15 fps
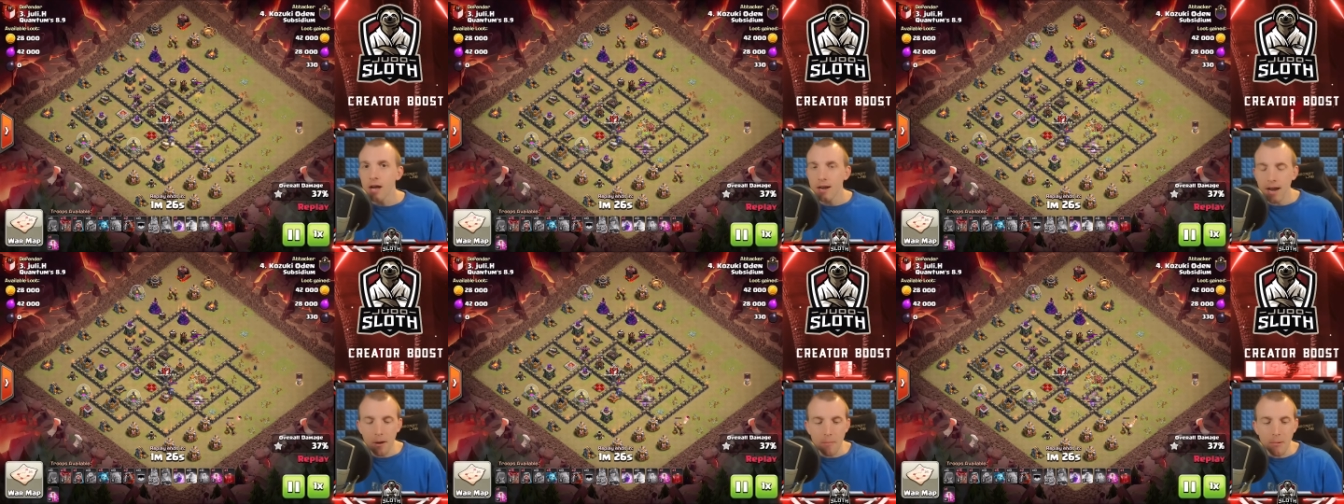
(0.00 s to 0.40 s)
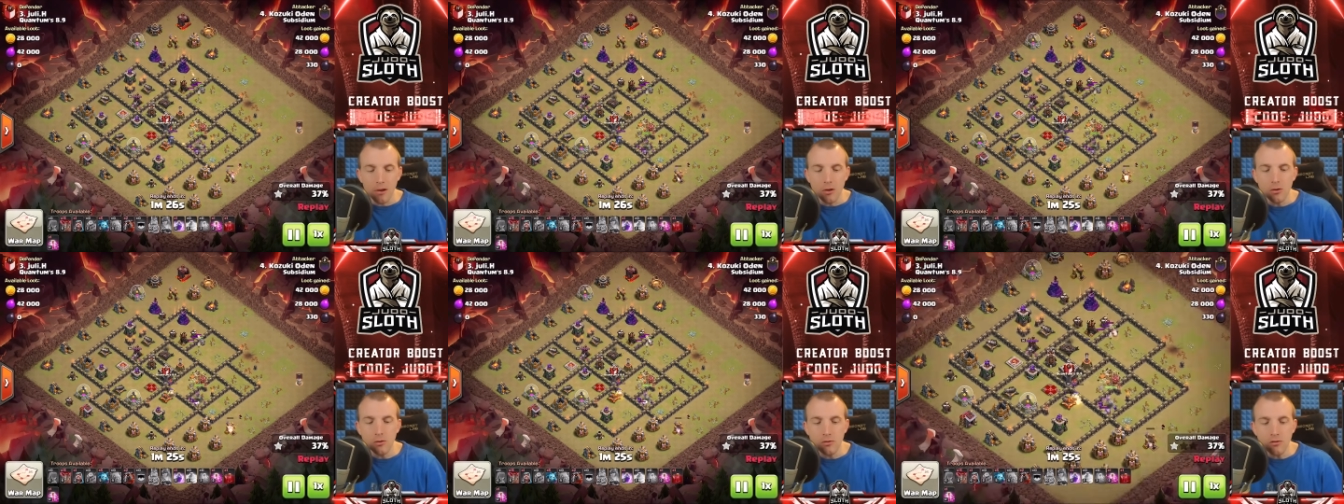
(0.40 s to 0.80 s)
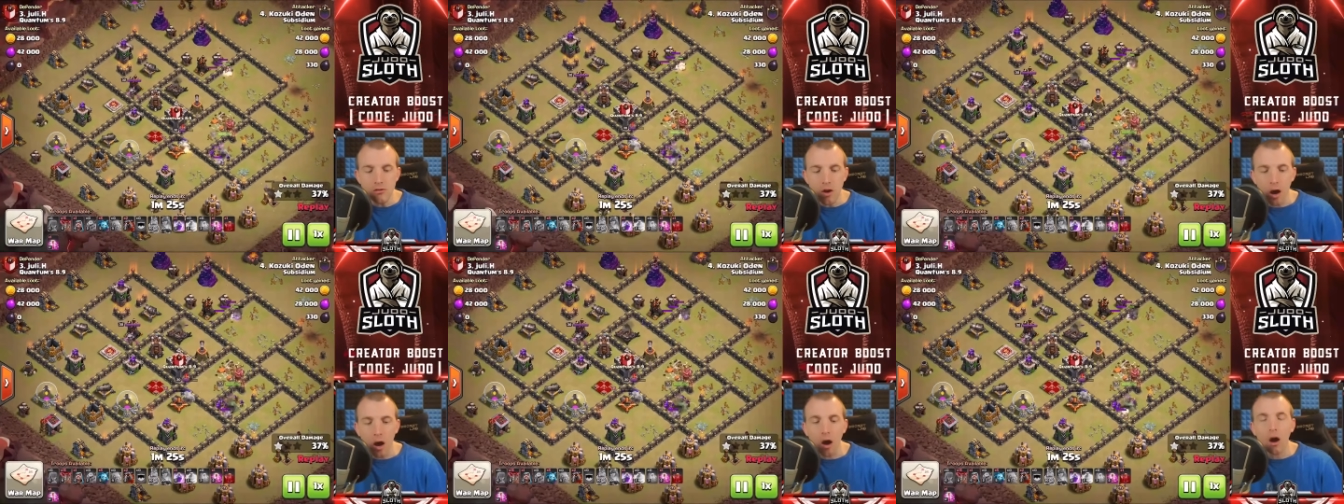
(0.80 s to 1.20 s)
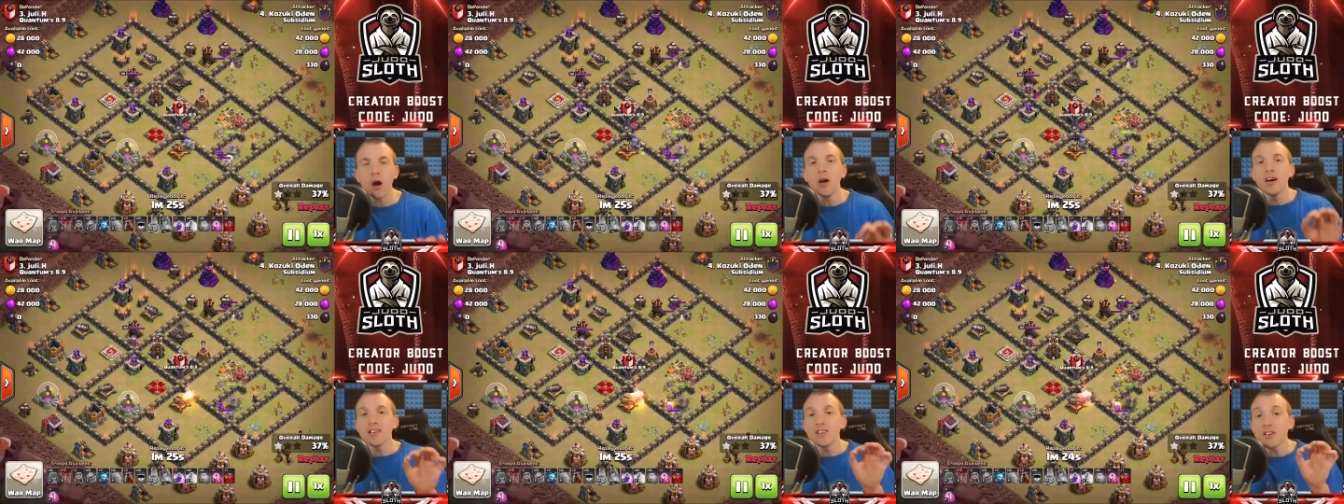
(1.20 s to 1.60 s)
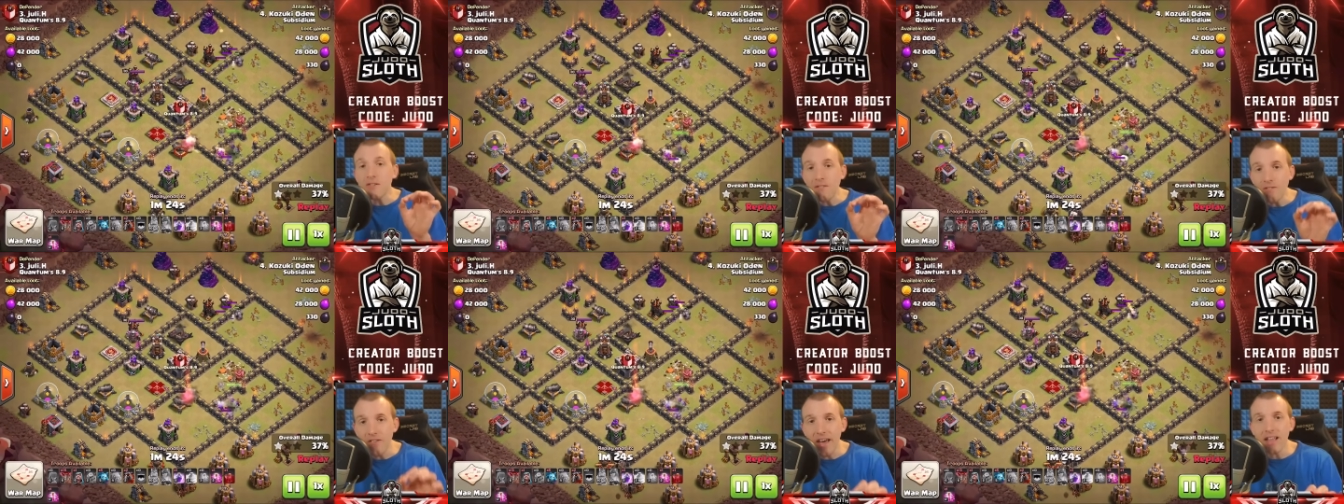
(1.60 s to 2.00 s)
Now, balloon balloons are
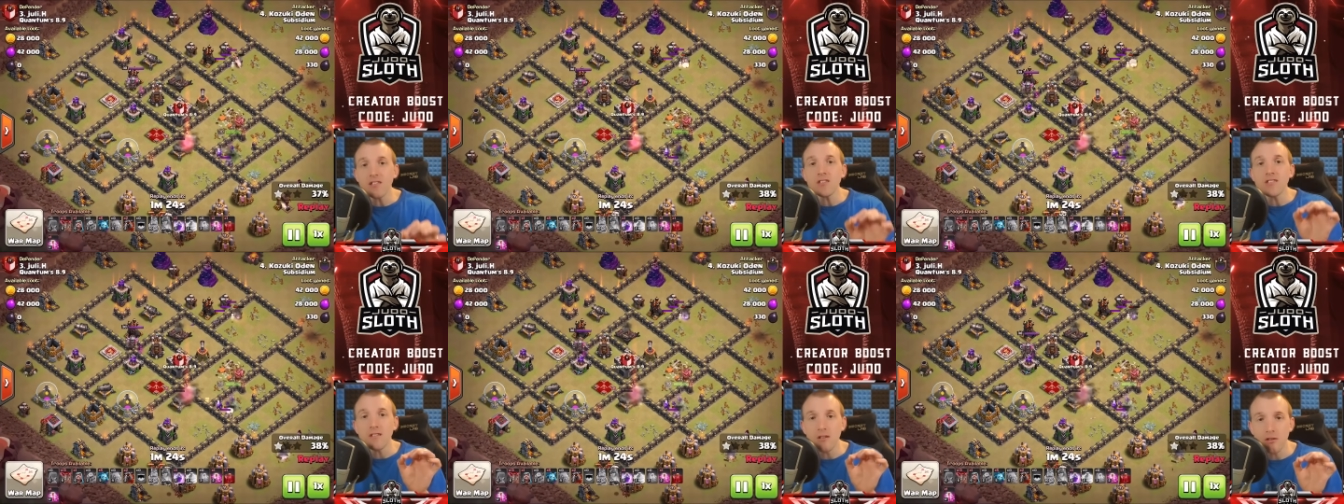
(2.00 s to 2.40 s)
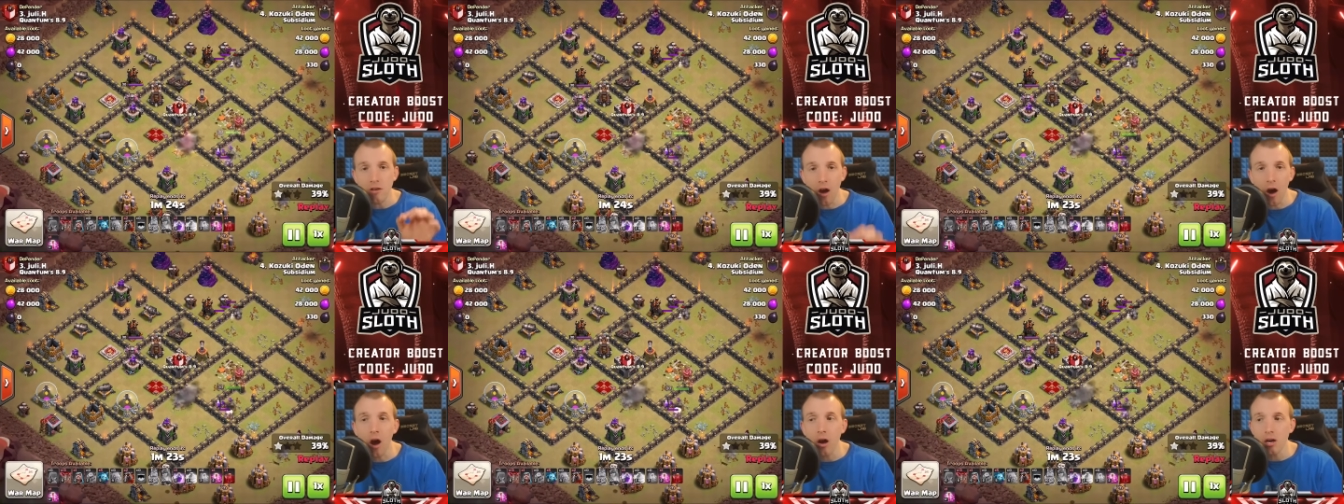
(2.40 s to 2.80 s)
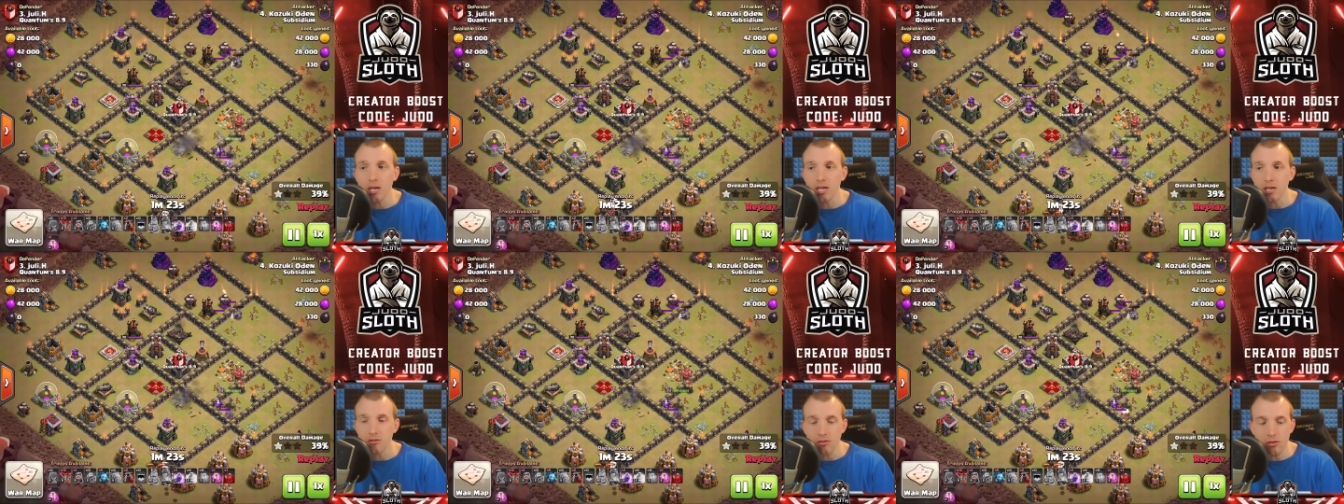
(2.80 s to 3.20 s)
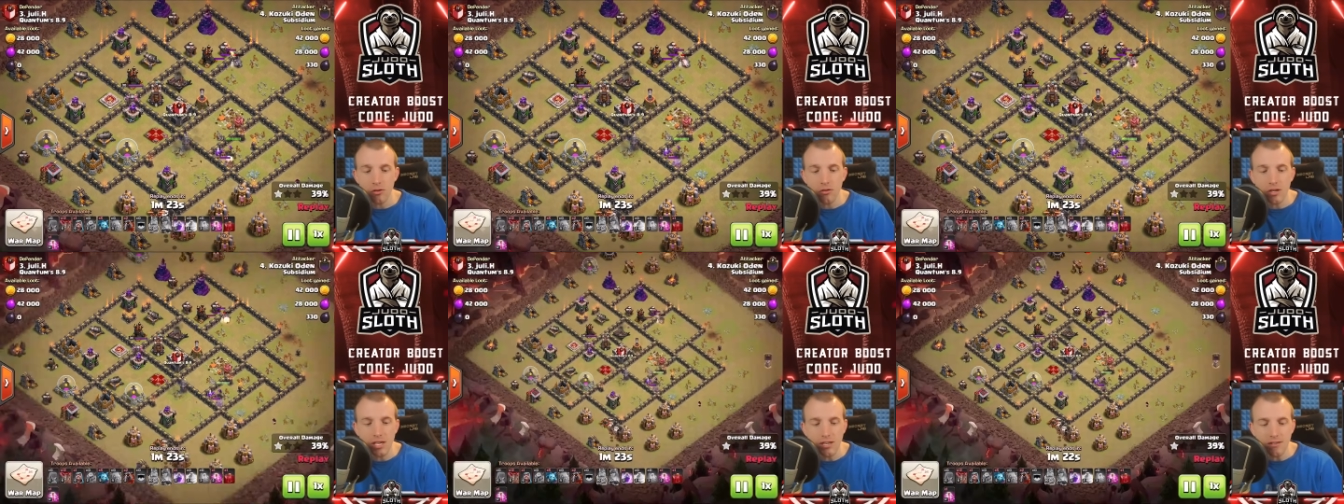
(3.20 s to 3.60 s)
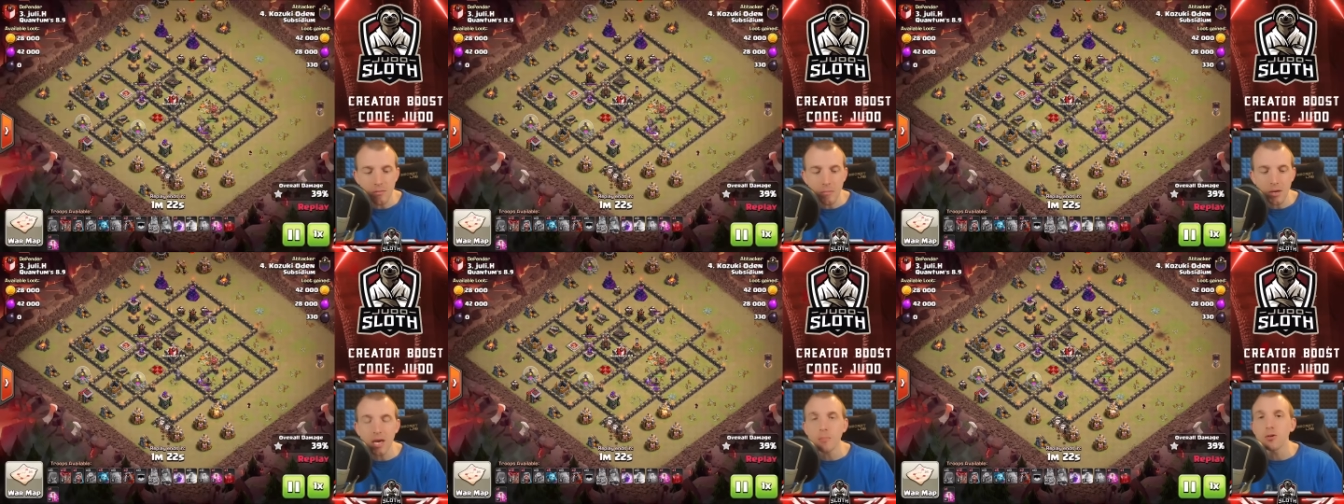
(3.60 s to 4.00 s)
defense targeting, so you need to
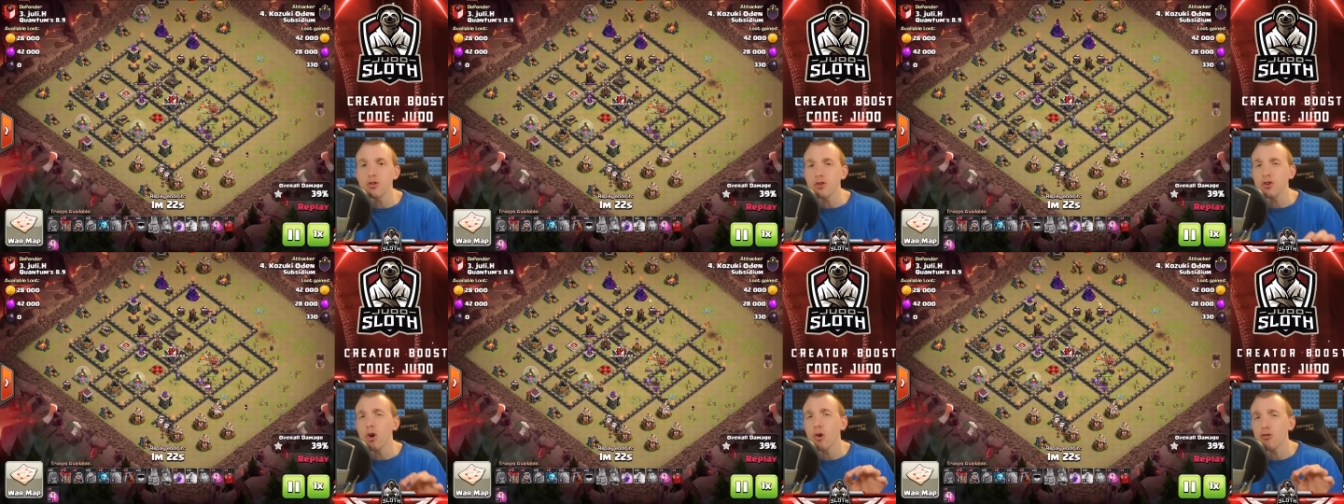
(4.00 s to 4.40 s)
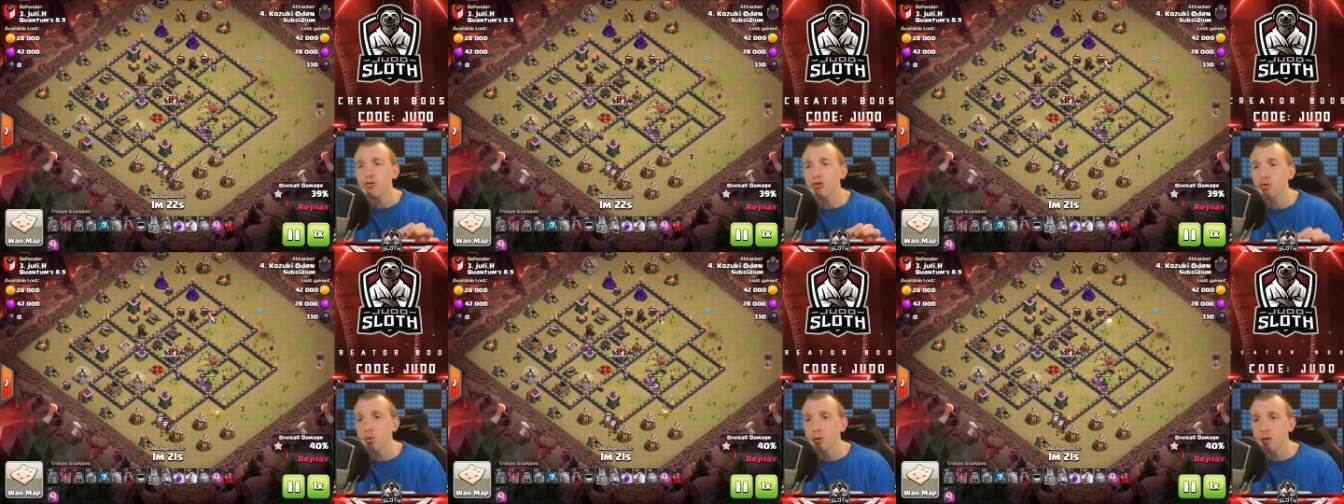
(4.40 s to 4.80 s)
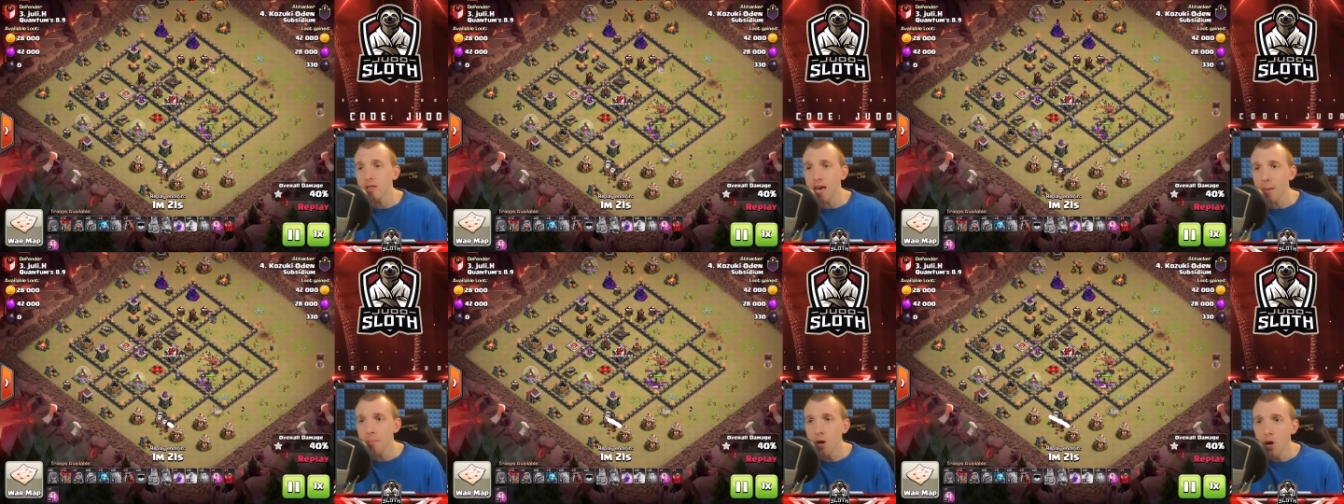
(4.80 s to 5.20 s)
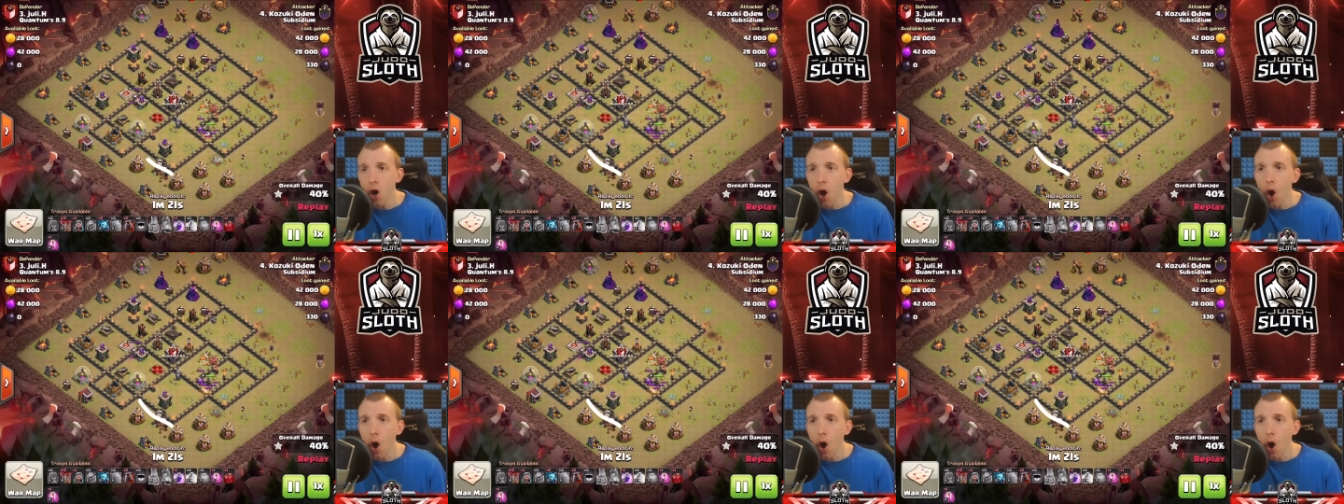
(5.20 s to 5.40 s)
be able to control them